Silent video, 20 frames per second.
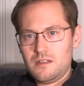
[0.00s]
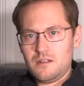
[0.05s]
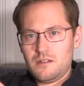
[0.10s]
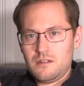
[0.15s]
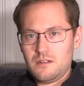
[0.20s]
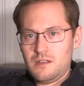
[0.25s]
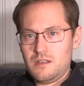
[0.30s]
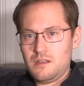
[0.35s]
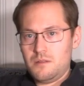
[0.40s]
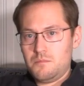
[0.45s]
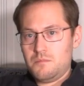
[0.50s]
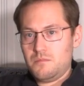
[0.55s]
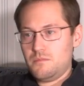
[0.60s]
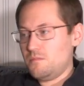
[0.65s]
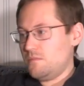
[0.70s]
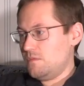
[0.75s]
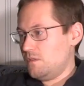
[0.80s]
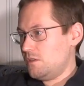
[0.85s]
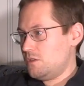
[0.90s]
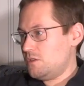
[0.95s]
and
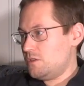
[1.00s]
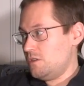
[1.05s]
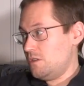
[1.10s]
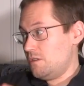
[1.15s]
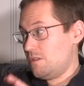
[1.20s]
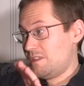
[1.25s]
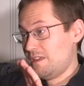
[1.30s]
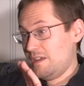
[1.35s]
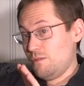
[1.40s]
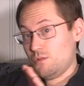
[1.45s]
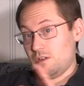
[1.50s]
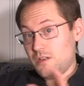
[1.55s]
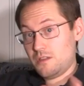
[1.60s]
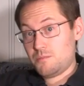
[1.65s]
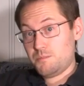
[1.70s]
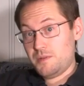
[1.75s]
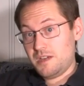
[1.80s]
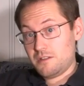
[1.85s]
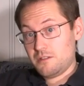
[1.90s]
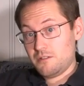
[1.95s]
to say what a
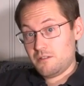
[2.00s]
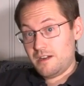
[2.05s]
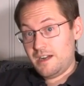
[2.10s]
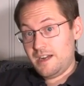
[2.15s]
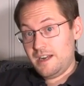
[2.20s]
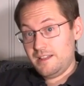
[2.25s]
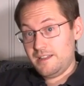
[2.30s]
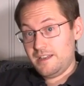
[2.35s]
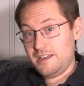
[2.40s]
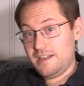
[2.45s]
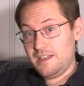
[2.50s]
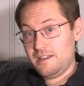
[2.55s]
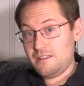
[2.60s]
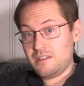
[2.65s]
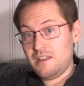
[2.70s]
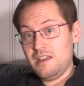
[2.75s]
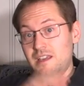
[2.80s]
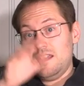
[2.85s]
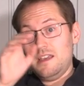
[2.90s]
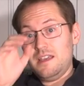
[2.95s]
specular highlight
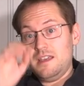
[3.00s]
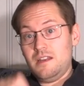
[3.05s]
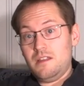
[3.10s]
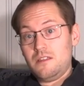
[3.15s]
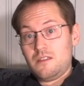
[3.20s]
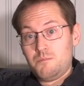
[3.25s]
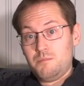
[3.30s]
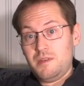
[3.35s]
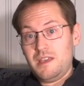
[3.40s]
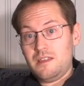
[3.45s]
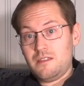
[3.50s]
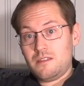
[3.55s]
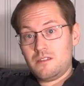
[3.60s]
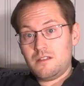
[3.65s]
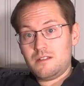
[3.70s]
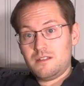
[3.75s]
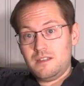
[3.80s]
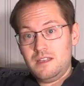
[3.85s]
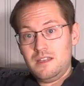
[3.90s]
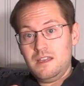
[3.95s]
is, it is
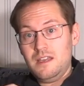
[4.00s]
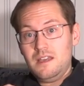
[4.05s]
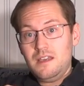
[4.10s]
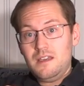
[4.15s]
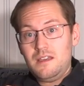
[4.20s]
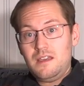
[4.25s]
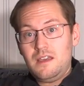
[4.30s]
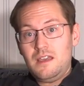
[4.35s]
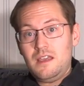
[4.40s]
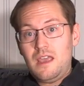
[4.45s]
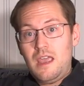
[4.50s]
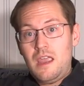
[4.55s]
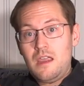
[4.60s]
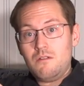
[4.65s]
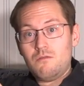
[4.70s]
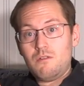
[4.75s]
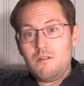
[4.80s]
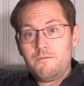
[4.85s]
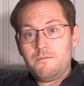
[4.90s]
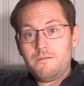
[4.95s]
basically a
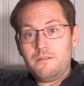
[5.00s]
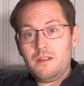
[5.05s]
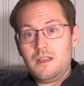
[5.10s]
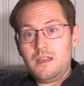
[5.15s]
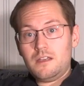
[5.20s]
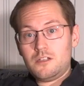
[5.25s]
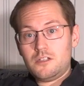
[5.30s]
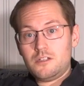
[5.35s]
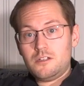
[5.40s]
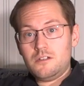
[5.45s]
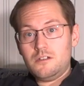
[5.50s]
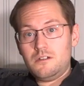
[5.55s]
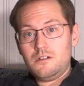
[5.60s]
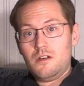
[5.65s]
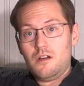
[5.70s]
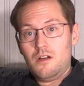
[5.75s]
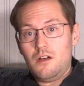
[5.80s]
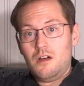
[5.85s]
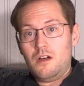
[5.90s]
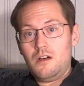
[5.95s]
reflection
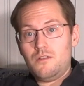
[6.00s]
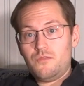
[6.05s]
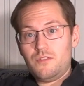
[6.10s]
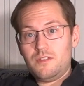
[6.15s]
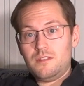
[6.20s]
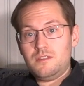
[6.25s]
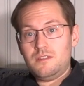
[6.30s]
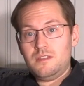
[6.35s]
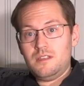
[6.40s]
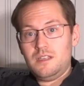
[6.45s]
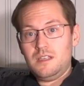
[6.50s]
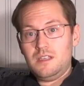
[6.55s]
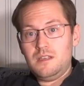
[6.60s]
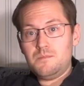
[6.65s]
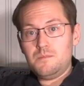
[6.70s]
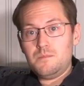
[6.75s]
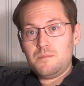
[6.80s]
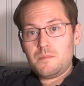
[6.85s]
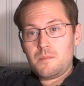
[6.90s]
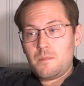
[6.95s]
of the
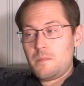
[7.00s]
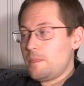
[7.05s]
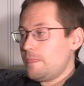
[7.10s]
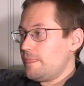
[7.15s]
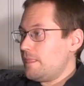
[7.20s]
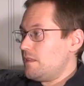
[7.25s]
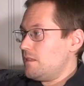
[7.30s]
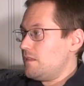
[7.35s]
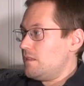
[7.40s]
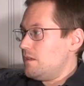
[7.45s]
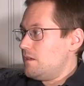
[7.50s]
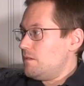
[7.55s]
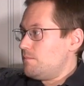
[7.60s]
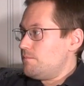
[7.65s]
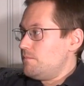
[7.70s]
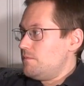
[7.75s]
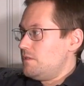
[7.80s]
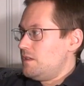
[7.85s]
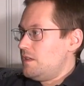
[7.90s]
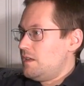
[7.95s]

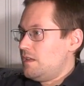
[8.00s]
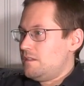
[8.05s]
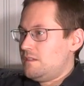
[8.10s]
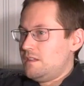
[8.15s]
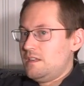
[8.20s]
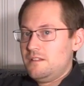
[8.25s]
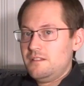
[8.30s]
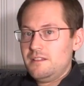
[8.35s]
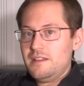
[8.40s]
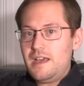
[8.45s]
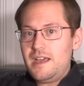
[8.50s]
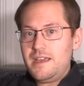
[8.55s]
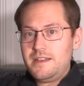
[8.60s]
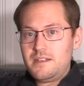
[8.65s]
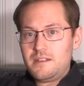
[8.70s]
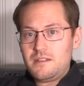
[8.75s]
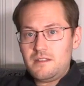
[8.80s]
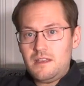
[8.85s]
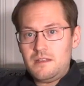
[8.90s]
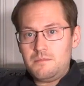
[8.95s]
light
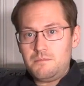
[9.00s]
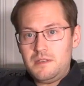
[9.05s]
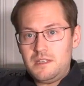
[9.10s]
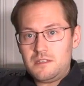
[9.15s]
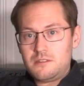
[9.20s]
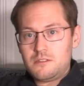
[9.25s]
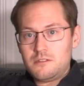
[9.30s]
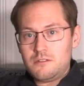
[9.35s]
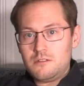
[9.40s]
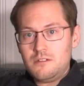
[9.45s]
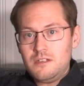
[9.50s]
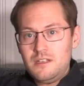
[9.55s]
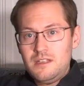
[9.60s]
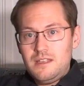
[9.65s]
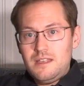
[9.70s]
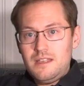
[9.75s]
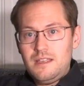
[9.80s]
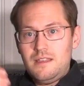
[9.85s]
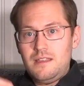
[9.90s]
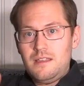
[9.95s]
emitter
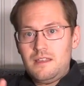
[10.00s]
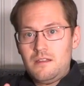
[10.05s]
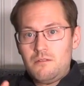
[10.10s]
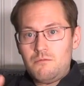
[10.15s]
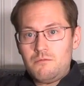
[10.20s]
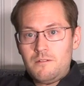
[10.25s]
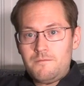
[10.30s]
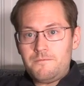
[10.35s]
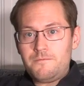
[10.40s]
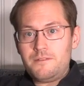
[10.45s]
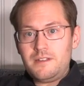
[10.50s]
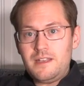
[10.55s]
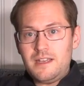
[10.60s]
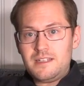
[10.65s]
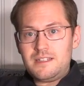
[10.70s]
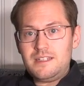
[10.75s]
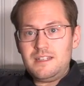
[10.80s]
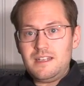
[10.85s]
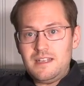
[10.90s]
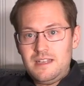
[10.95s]

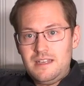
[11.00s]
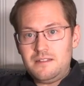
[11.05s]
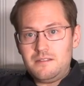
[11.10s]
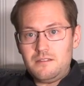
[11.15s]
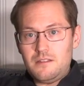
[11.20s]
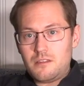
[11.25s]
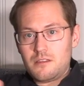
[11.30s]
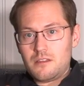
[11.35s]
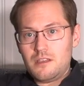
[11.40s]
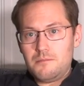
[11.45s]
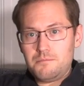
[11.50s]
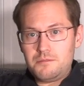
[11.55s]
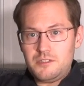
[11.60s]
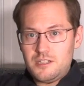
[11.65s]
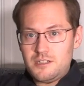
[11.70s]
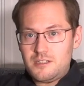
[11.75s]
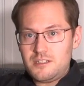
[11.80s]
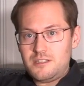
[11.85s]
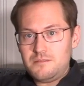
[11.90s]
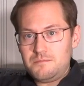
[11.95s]
reflected in the
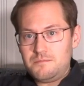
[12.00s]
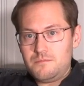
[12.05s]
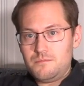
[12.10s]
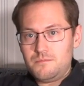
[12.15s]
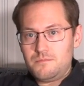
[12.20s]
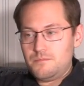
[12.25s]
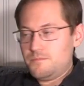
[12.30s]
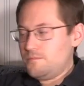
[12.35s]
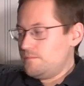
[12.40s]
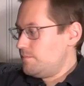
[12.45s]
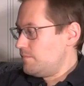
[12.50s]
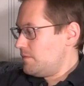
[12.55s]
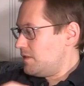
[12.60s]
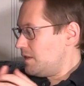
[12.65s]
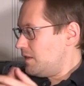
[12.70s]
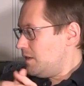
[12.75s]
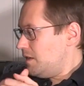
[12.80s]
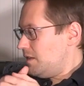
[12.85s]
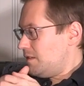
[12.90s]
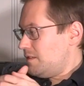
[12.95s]
subject.
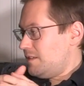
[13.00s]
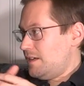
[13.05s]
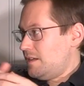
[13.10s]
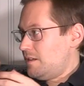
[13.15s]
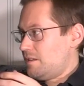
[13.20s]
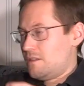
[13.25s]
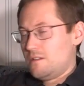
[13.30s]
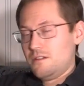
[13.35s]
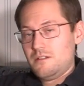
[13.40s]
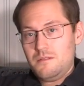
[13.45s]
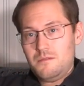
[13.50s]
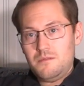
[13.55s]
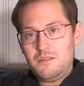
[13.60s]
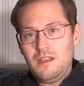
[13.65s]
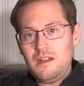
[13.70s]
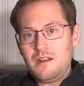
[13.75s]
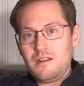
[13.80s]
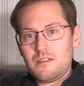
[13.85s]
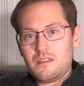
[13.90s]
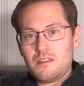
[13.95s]
That is
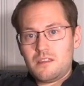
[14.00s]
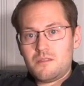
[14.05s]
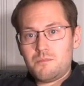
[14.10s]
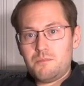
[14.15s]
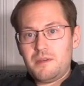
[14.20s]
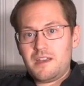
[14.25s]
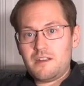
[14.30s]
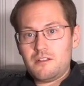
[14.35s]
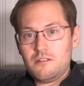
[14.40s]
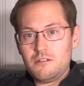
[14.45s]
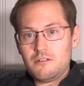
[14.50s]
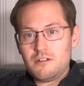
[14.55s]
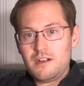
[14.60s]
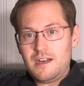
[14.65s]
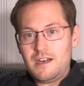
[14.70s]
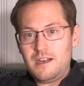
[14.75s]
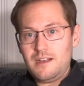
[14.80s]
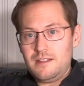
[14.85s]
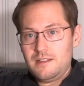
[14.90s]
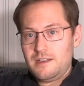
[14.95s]
a specular
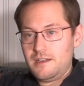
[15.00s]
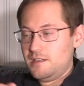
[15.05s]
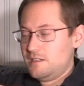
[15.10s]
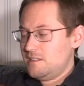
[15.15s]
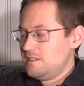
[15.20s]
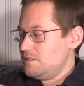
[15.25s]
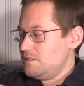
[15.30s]
highlight.